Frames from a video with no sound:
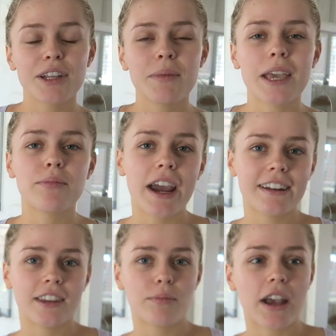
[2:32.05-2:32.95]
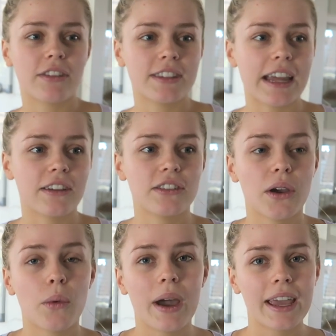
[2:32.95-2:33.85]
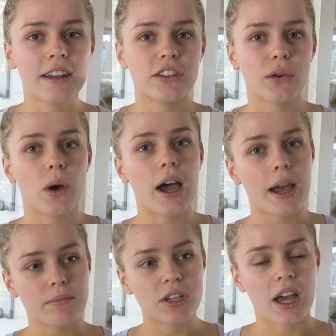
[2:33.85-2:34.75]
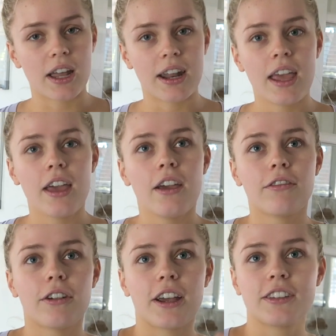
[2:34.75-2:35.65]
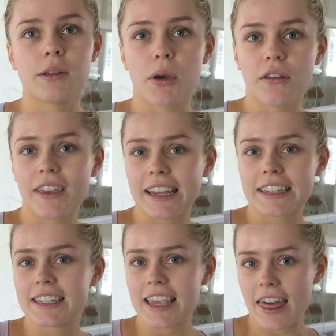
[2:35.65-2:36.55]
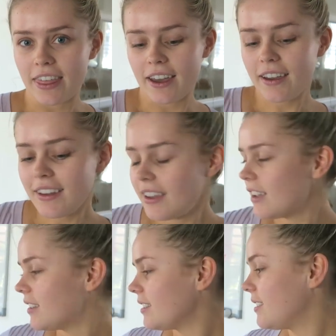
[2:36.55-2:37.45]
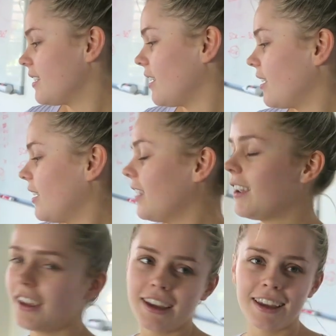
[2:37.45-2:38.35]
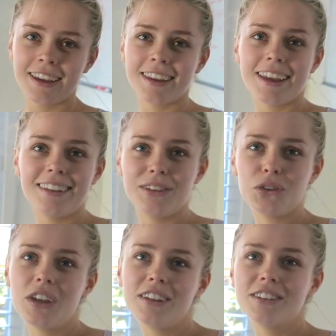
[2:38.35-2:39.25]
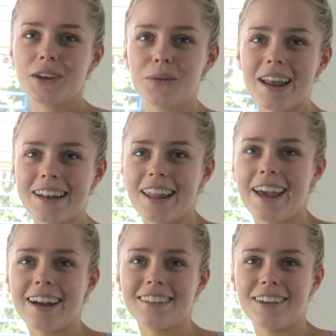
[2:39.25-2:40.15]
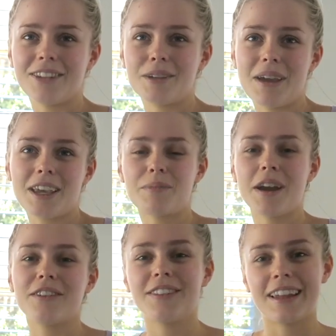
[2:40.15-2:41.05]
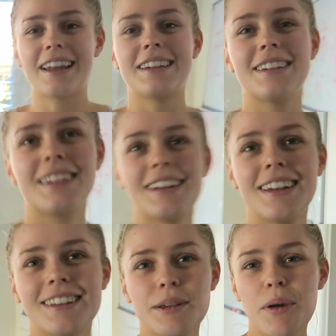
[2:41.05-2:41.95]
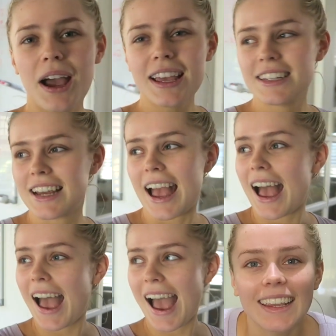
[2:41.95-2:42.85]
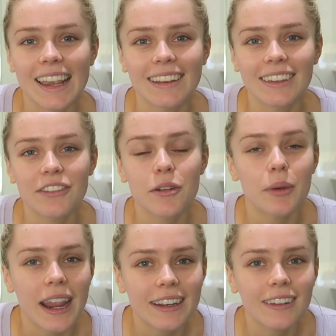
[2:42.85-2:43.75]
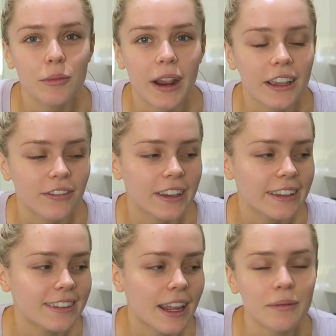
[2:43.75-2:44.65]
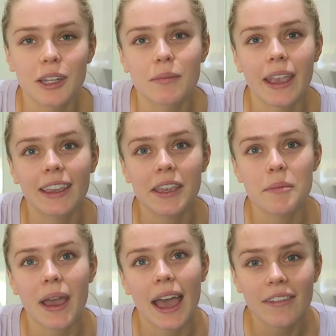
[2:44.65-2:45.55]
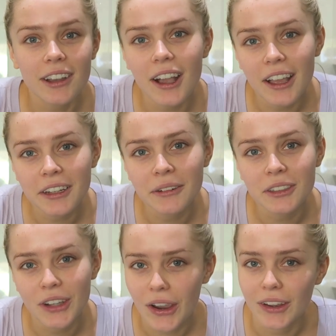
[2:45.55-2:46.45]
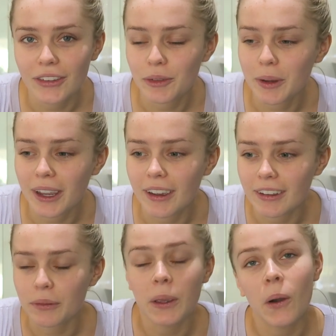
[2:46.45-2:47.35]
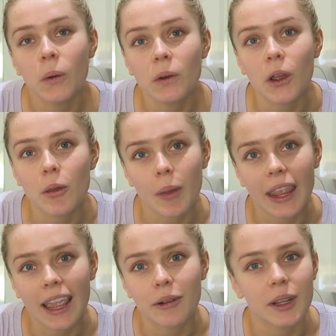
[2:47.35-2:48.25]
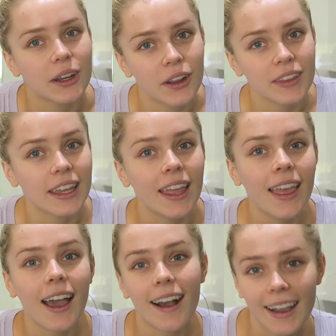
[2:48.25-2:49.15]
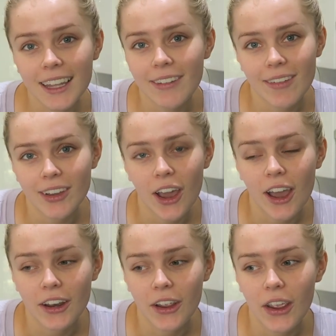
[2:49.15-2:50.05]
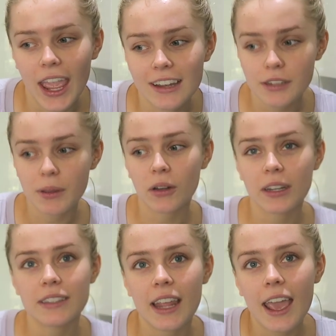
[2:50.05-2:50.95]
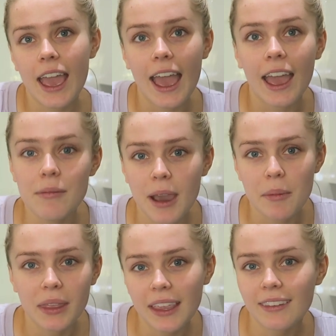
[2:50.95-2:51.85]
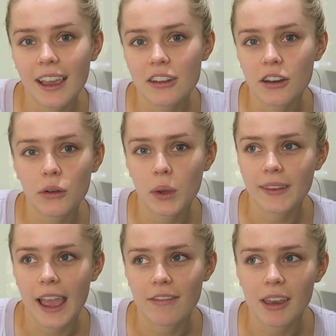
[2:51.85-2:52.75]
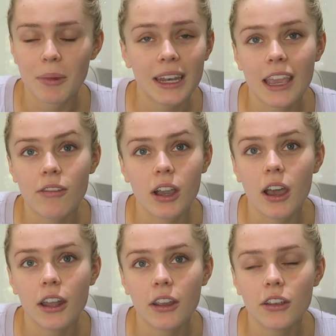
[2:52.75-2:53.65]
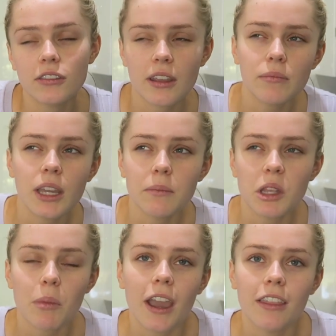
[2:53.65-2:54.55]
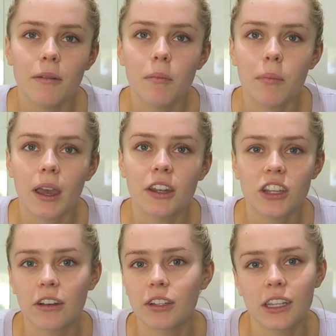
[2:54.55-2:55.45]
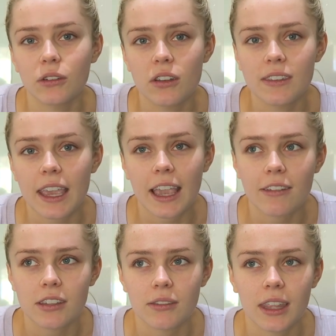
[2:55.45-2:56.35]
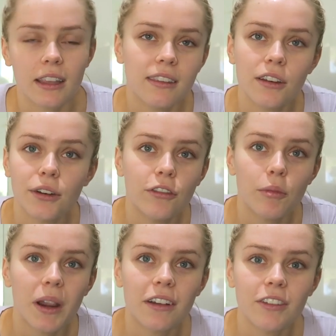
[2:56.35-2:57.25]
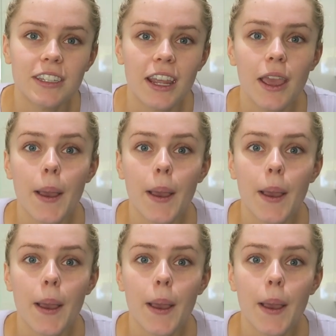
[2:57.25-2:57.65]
I'm gonna make Brayden's breakfast now, so I wait until I'm done for us to both eat together. So it's your turn to go wait in there because I'm gonna make your breakfast and surprise ya. Okay, so for Brayden's breakfast, I'm gonna make him avocado on toast because we all know me and we know that I love avocado. And to be honest, at my place, I don't always have that many avocados. Sometimes I buy them, but generally I'll just like have something like cereal for breakfast.